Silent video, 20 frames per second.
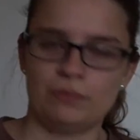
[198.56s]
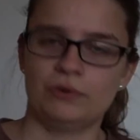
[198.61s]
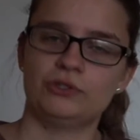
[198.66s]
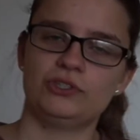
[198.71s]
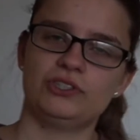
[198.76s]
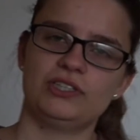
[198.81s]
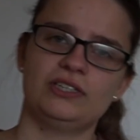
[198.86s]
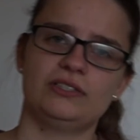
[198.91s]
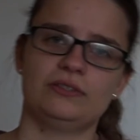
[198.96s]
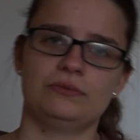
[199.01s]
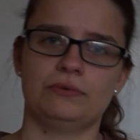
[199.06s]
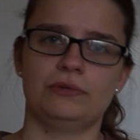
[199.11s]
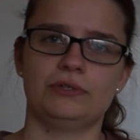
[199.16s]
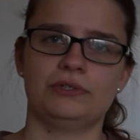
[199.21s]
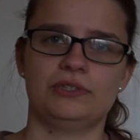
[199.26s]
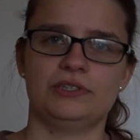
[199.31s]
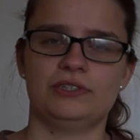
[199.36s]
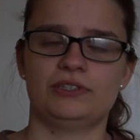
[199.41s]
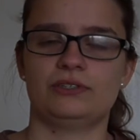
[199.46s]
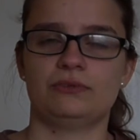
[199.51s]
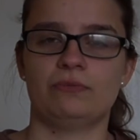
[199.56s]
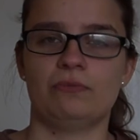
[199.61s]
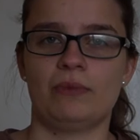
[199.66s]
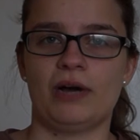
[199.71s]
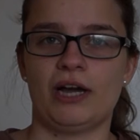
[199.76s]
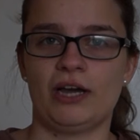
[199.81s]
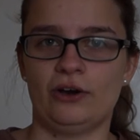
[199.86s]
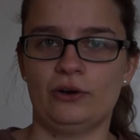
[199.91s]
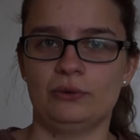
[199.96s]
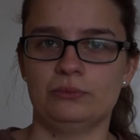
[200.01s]
most easy one is
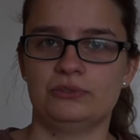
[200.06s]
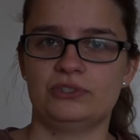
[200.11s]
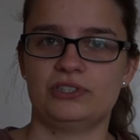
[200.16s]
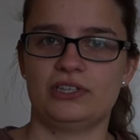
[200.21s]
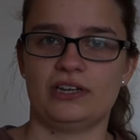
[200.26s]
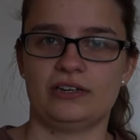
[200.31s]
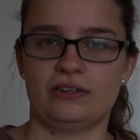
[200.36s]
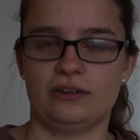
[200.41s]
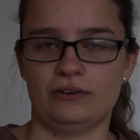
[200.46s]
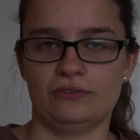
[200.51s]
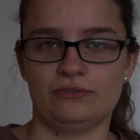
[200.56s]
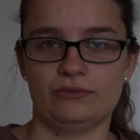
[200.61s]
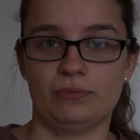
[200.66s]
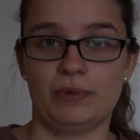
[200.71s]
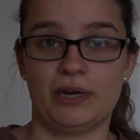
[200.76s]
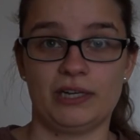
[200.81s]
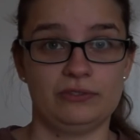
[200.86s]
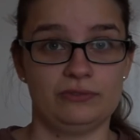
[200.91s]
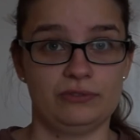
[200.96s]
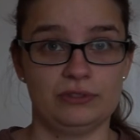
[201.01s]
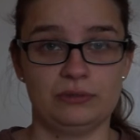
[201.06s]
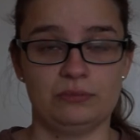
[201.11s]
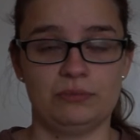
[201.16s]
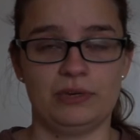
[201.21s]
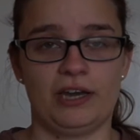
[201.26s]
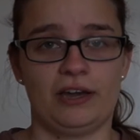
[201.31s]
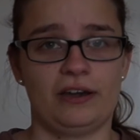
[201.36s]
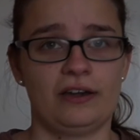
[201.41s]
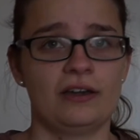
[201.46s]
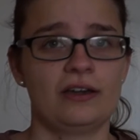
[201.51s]
my home state of
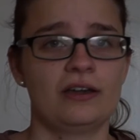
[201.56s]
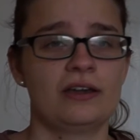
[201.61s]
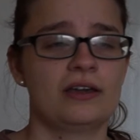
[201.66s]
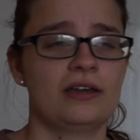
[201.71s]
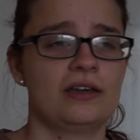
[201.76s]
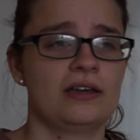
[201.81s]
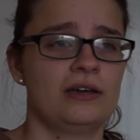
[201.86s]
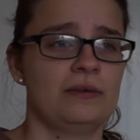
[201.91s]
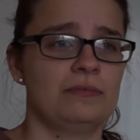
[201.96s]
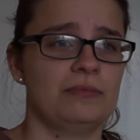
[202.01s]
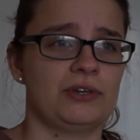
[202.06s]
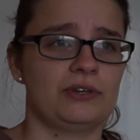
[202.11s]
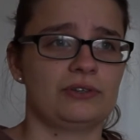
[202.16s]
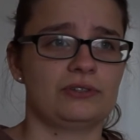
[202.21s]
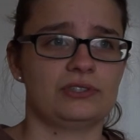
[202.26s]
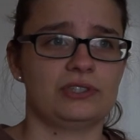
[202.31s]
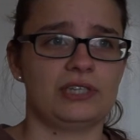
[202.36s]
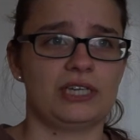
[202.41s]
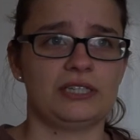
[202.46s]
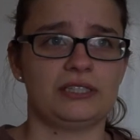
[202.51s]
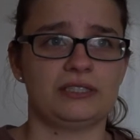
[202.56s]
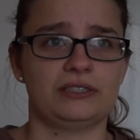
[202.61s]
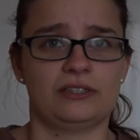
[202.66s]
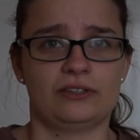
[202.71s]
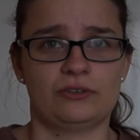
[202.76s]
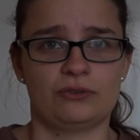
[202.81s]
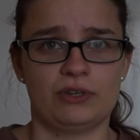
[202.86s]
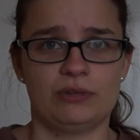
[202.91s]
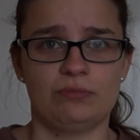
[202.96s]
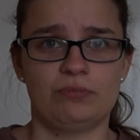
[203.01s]
Baden-Württemberg, because the
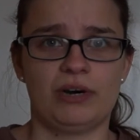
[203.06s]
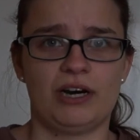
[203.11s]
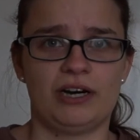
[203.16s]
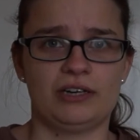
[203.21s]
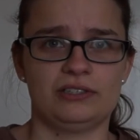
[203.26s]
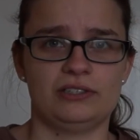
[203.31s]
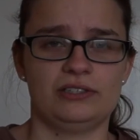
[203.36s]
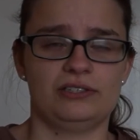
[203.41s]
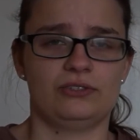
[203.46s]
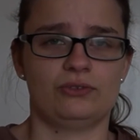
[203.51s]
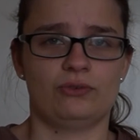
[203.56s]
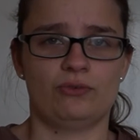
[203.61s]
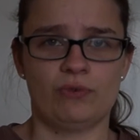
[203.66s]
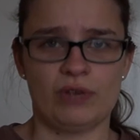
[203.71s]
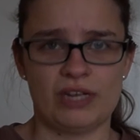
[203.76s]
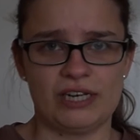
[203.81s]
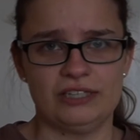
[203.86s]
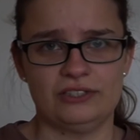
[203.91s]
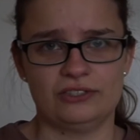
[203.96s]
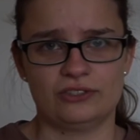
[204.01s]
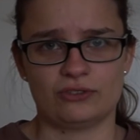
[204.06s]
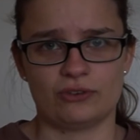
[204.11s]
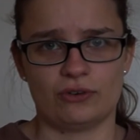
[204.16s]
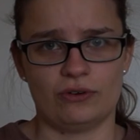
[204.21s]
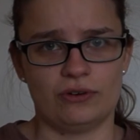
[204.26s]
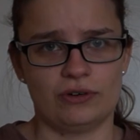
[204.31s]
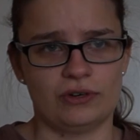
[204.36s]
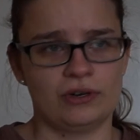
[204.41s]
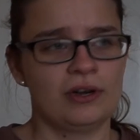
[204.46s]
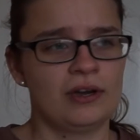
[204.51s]
Green Party is really
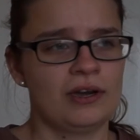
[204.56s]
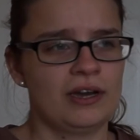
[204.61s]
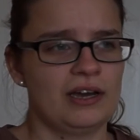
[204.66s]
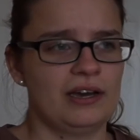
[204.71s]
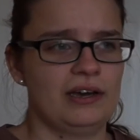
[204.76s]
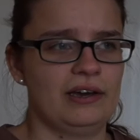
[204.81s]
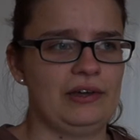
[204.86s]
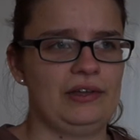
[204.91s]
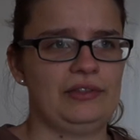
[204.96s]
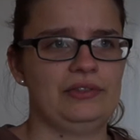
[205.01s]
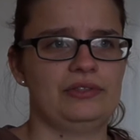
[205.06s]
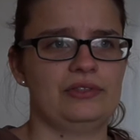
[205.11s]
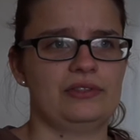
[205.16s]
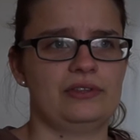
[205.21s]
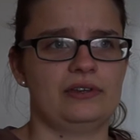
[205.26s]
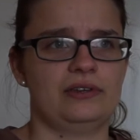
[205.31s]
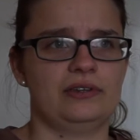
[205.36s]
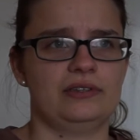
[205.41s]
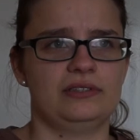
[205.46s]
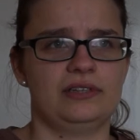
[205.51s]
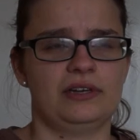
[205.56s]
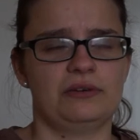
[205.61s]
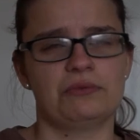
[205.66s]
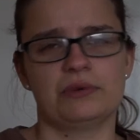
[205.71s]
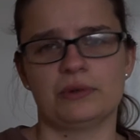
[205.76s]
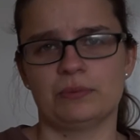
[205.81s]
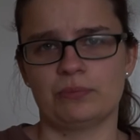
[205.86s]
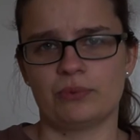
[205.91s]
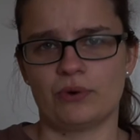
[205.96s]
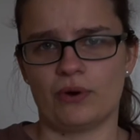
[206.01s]
strong and they
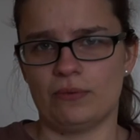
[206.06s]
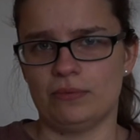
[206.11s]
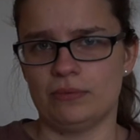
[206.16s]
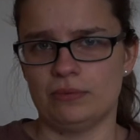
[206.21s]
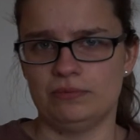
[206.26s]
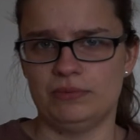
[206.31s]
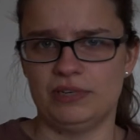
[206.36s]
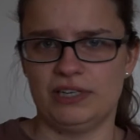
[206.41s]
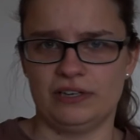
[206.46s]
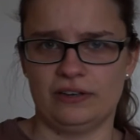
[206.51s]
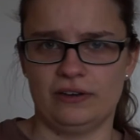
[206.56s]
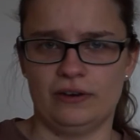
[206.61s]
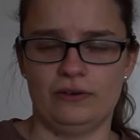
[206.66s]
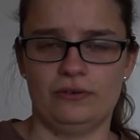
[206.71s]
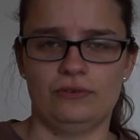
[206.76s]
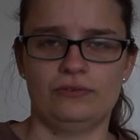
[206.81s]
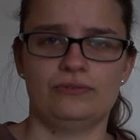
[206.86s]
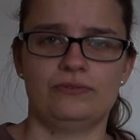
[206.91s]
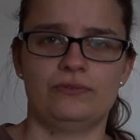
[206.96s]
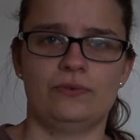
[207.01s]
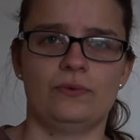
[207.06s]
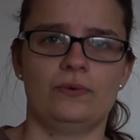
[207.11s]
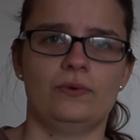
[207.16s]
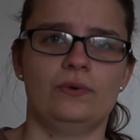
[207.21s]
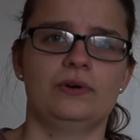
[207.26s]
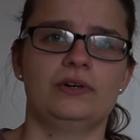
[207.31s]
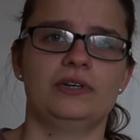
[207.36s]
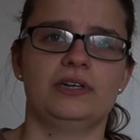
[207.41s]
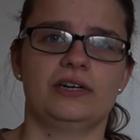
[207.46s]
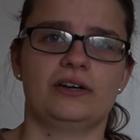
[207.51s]
will probably go
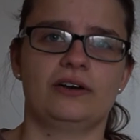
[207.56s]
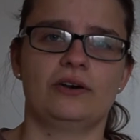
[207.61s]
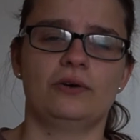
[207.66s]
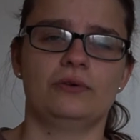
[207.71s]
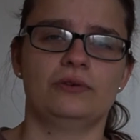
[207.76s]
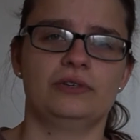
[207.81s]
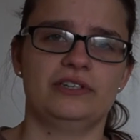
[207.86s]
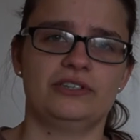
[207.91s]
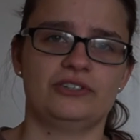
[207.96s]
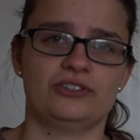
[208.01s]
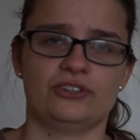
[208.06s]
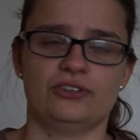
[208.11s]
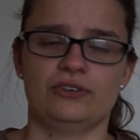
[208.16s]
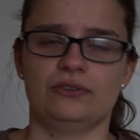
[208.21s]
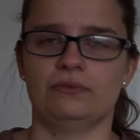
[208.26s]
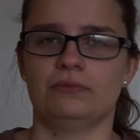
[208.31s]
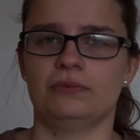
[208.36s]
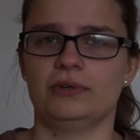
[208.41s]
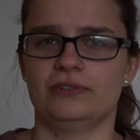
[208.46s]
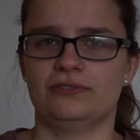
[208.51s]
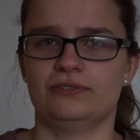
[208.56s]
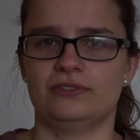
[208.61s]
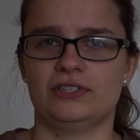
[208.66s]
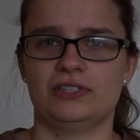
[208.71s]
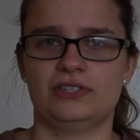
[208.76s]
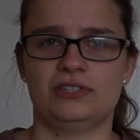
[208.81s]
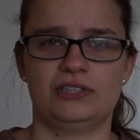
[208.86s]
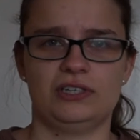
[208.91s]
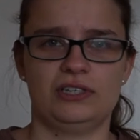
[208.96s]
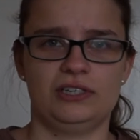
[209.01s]
for a coalition with the
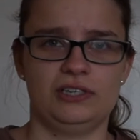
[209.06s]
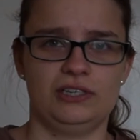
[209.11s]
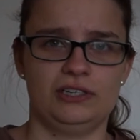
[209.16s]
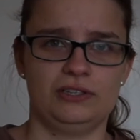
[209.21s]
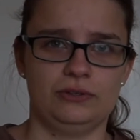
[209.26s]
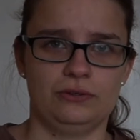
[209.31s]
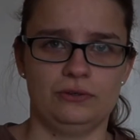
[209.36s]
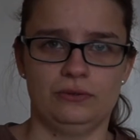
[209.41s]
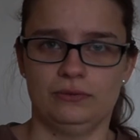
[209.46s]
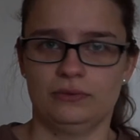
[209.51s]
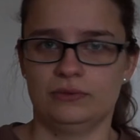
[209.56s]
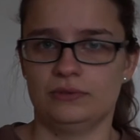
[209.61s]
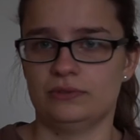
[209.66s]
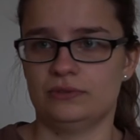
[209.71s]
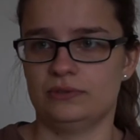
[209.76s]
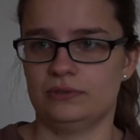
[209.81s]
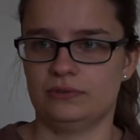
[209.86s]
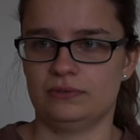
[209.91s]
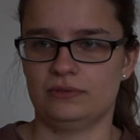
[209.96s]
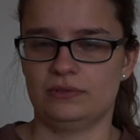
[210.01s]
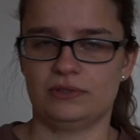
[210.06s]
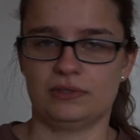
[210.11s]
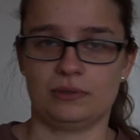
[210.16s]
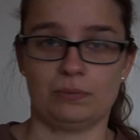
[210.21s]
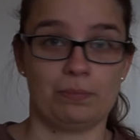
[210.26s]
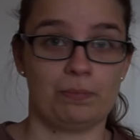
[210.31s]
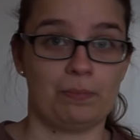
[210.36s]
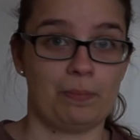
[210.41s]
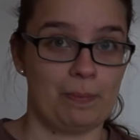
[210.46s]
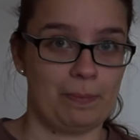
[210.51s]
CDU, the
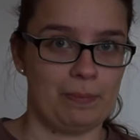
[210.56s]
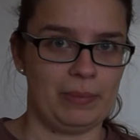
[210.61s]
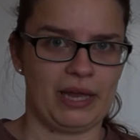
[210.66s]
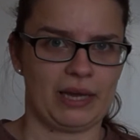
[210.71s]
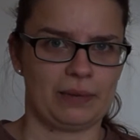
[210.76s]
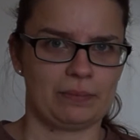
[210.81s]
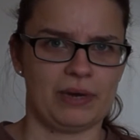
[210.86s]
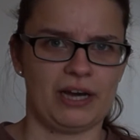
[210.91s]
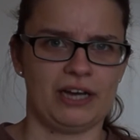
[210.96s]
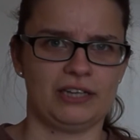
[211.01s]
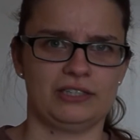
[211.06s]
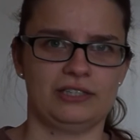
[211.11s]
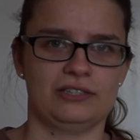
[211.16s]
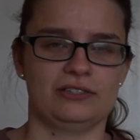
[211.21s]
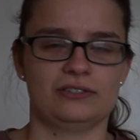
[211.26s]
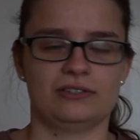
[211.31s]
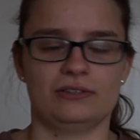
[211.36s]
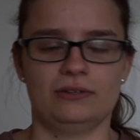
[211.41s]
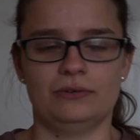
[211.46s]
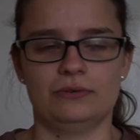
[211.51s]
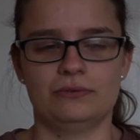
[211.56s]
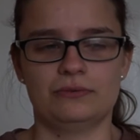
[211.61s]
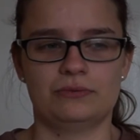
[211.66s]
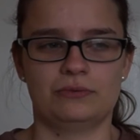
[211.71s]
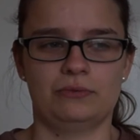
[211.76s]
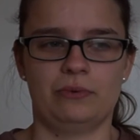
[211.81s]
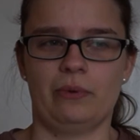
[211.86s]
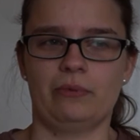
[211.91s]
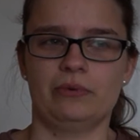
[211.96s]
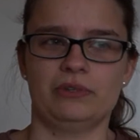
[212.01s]
Black Party, so
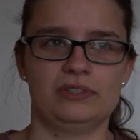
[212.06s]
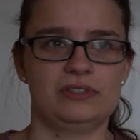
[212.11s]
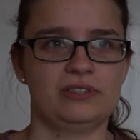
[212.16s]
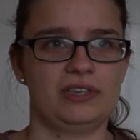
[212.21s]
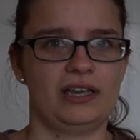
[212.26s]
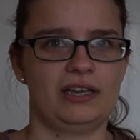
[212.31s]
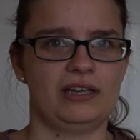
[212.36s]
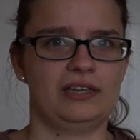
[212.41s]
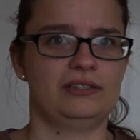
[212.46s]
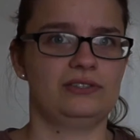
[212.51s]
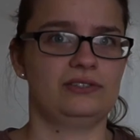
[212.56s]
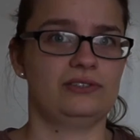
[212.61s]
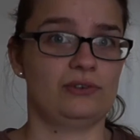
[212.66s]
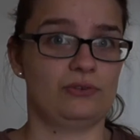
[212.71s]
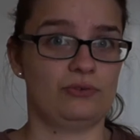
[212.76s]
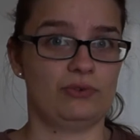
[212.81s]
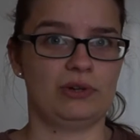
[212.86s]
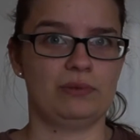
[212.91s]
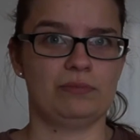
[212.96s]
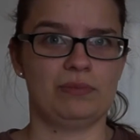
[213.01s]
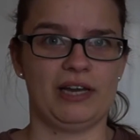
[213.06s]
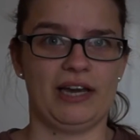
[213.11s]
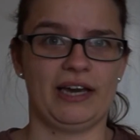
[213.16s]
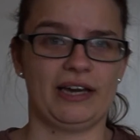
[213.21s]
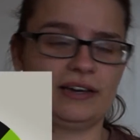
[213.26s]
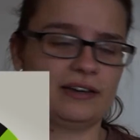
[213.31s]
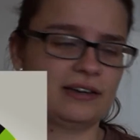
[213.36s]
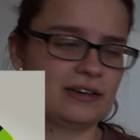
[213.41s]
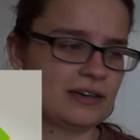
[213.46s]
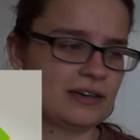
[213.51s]
we would say it's Green-Black.